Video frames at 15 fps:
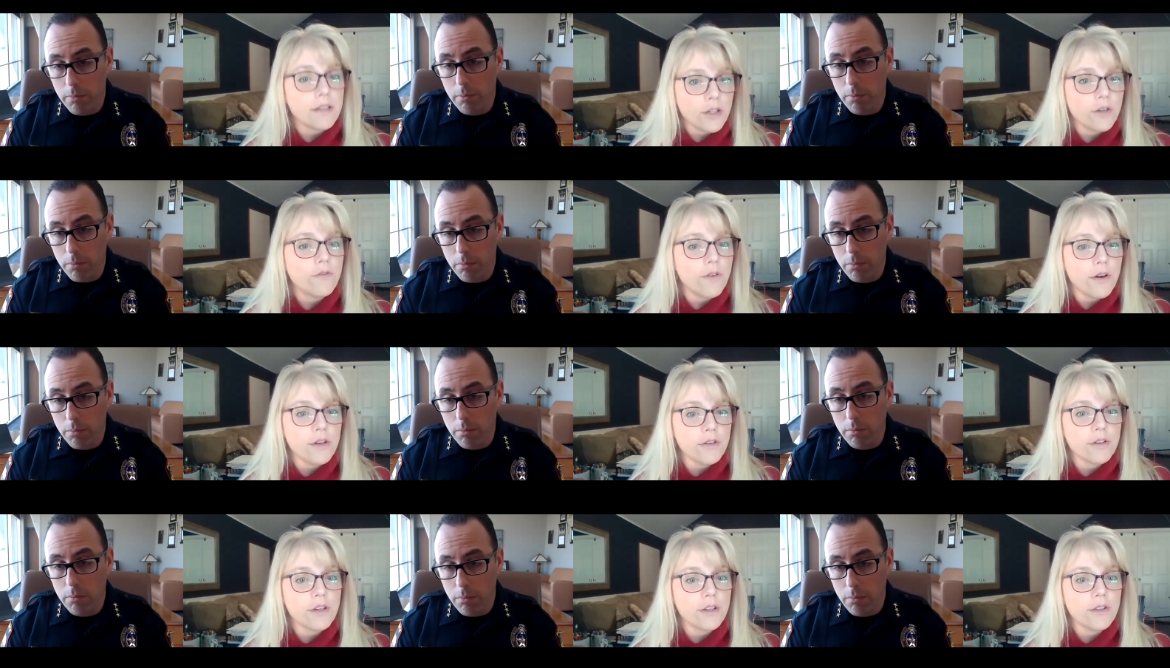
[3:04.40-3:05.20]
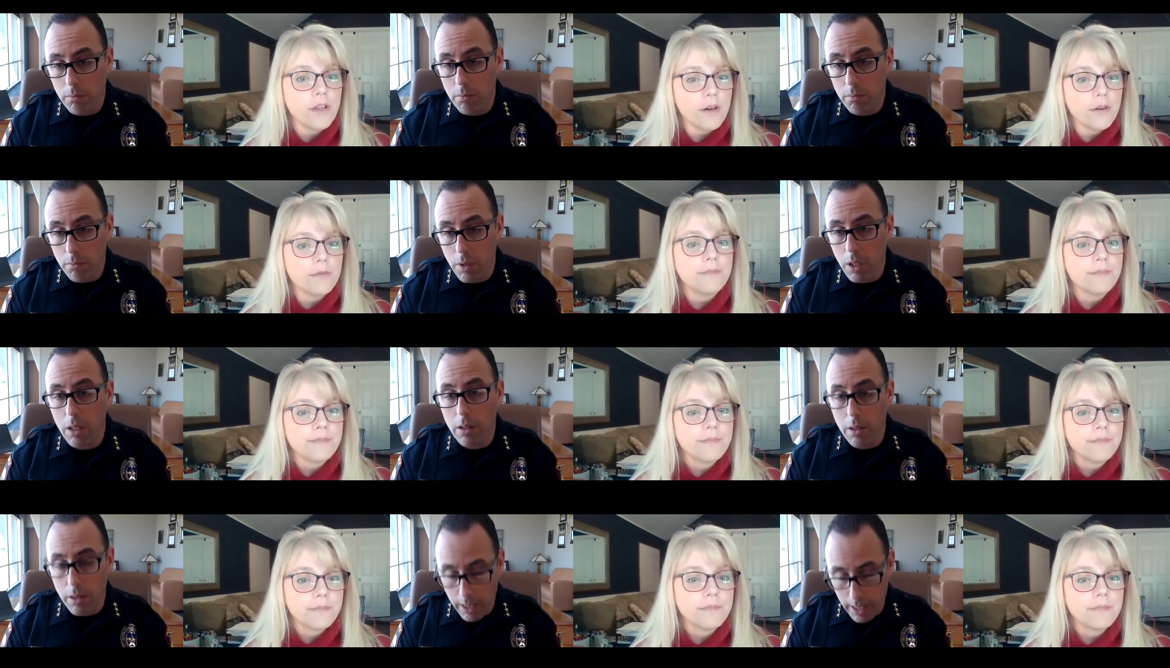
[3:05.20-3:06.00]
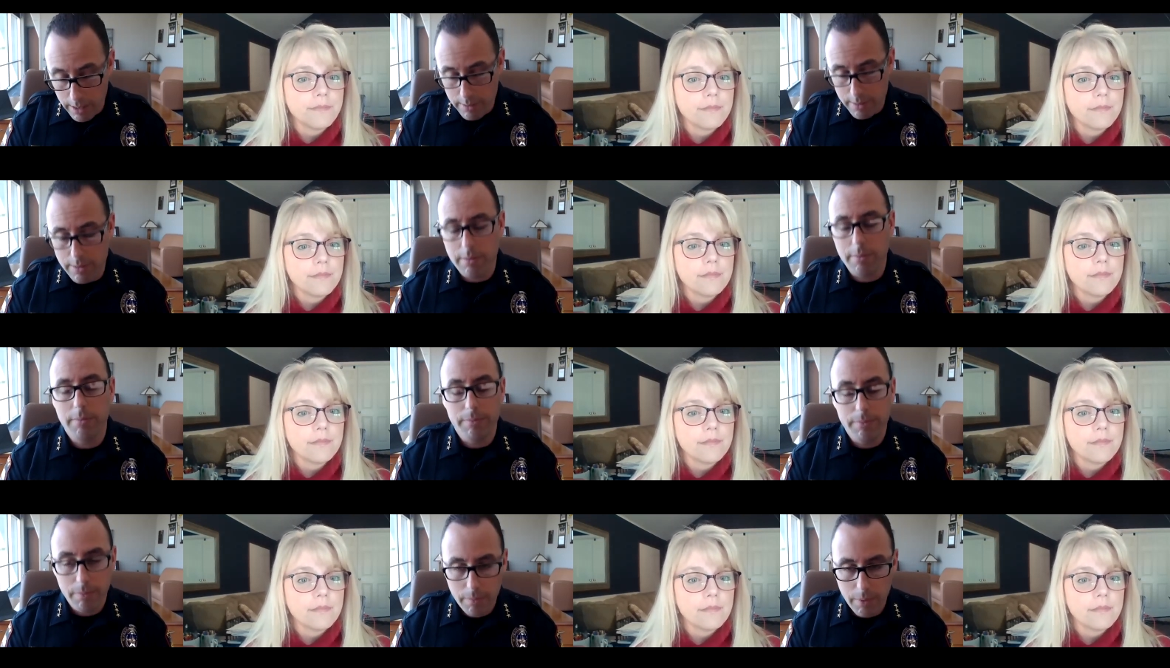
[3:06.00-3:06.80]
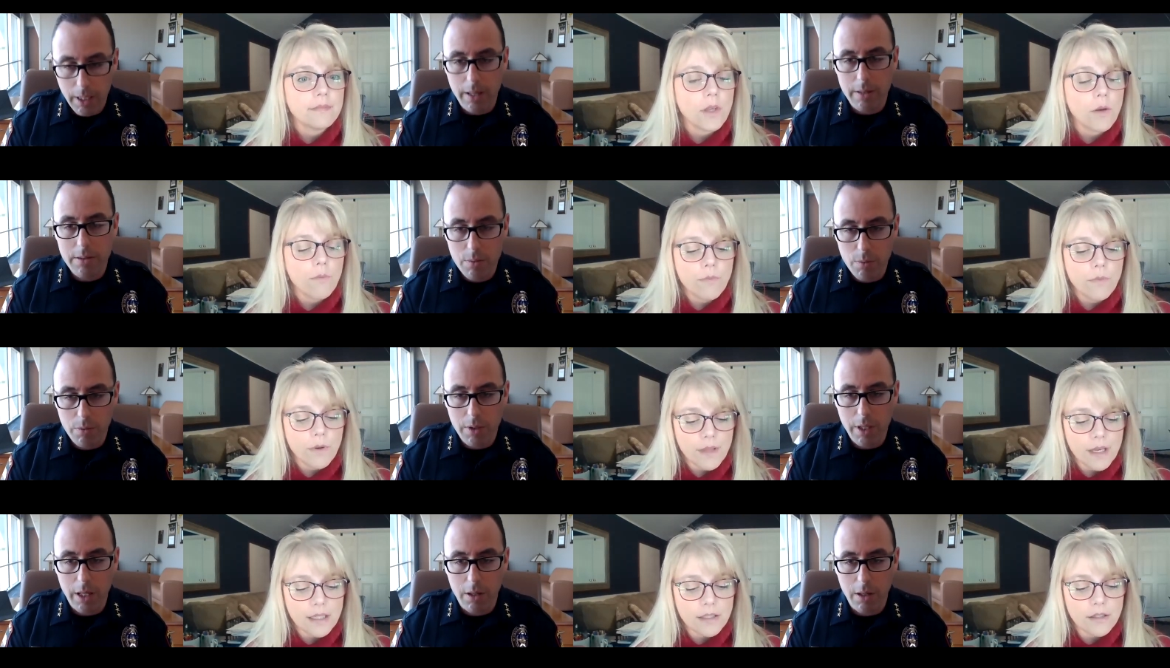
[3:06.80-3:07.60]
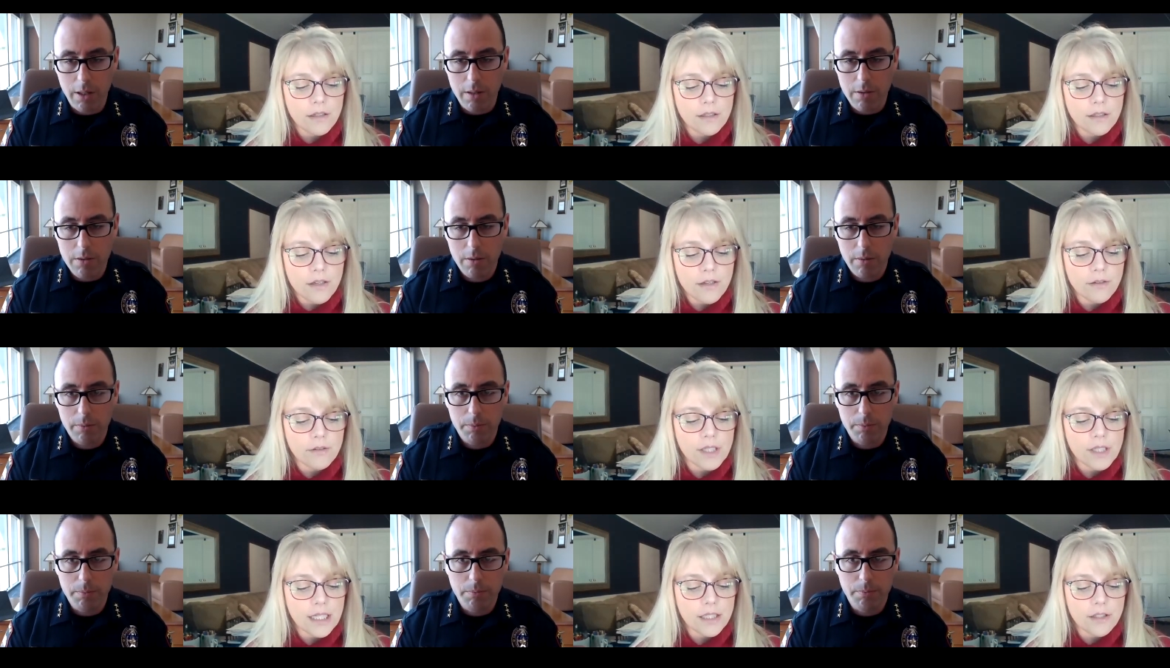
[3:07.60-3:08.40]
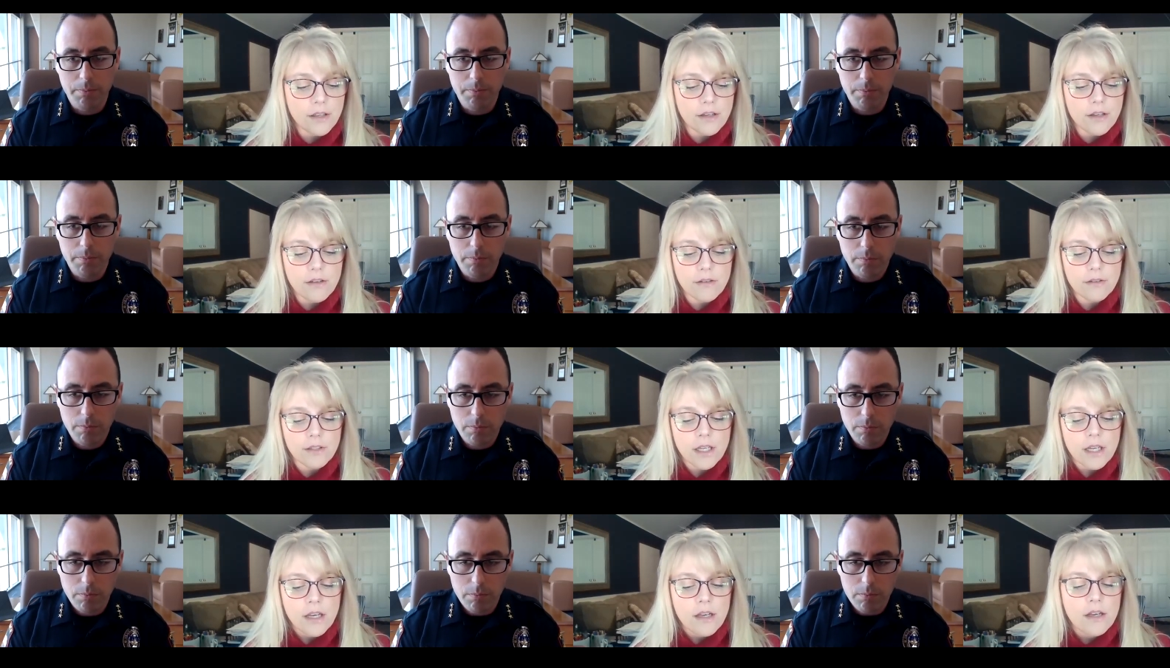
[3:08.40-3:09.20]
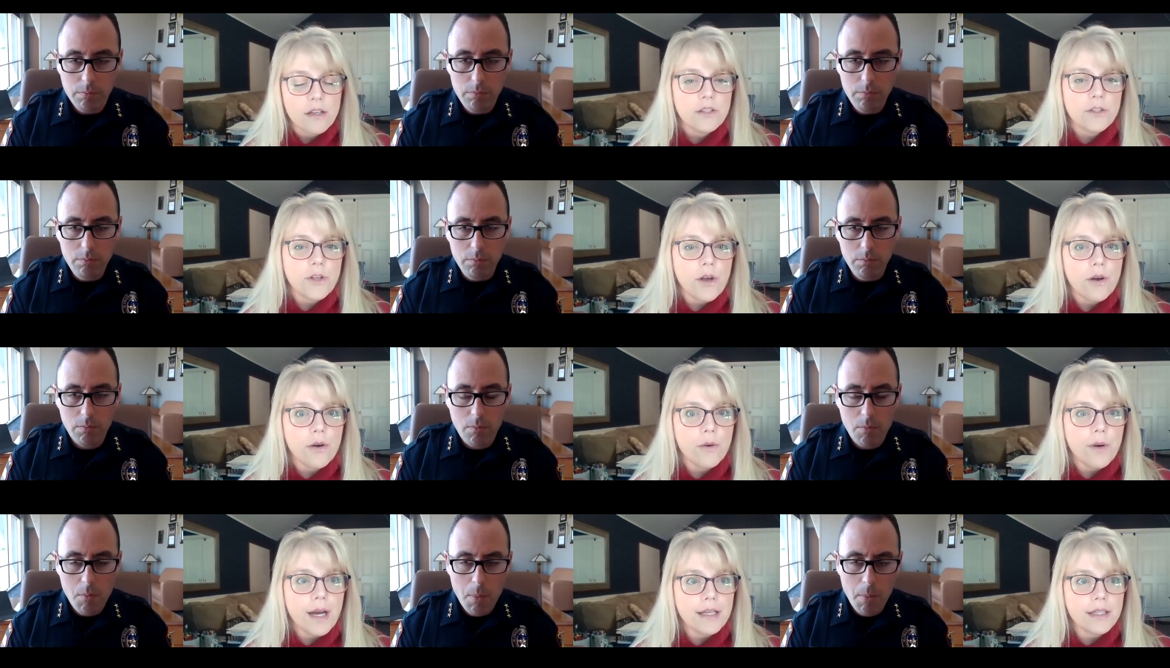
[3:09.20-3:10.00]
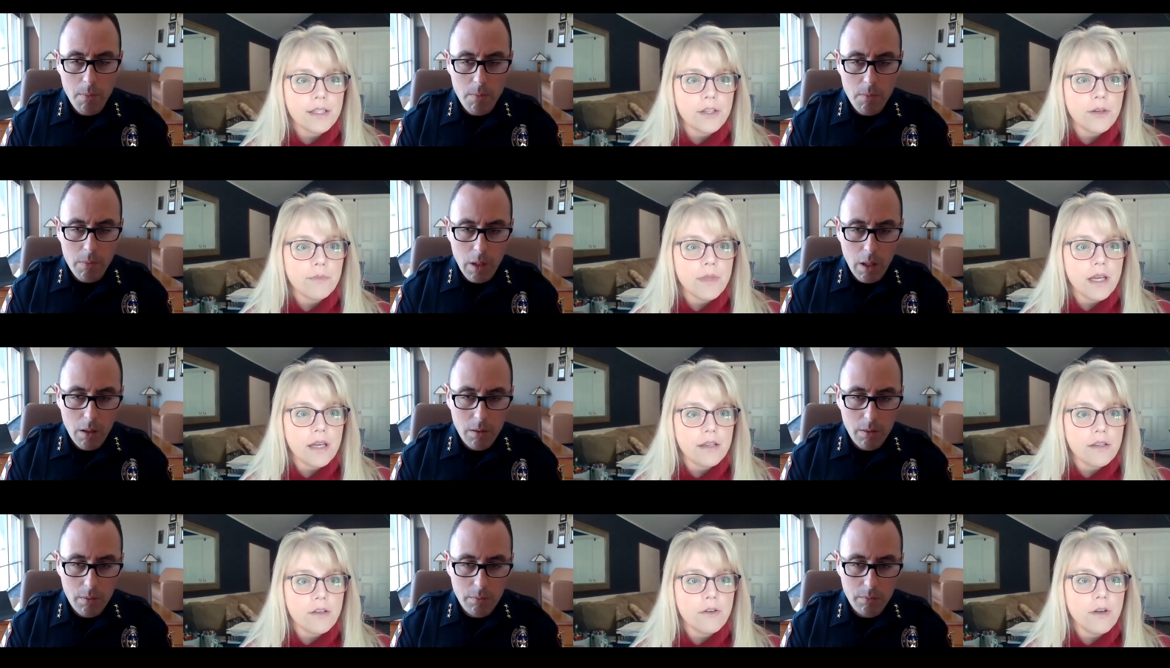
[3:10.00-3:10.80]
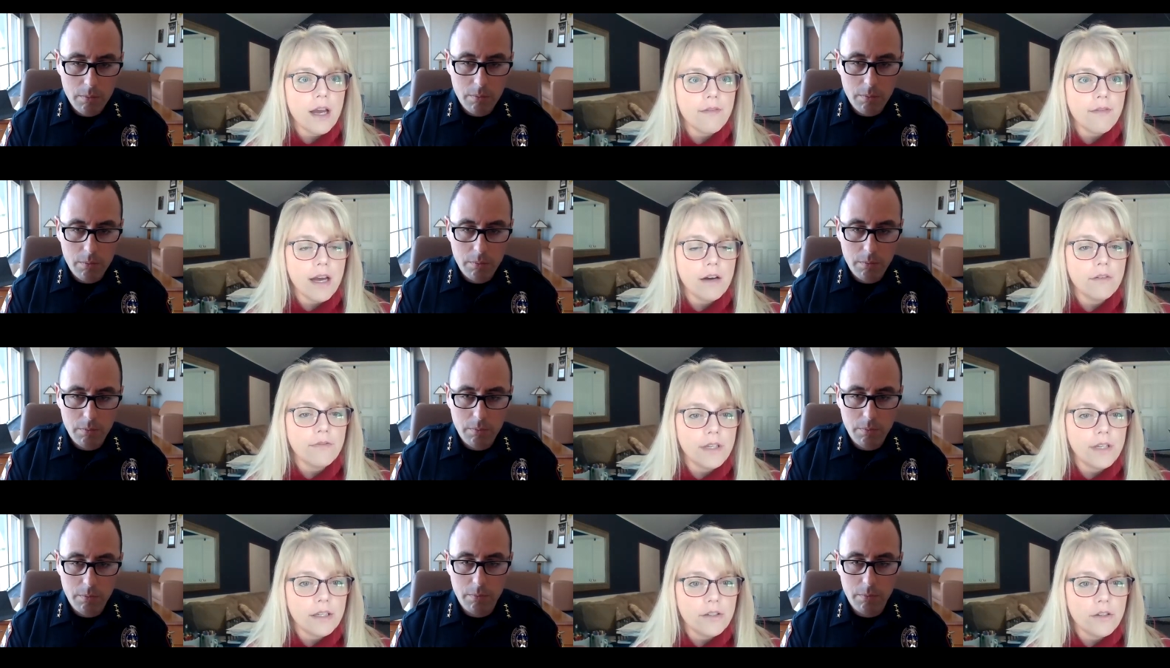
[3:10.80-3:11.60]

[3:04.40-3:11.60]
Speaker 1: so far you're good though?
Speaker 2: Yes, yes.
Speaker 1: Well, that's good. good news. That's good news. So I assume that you have outfitted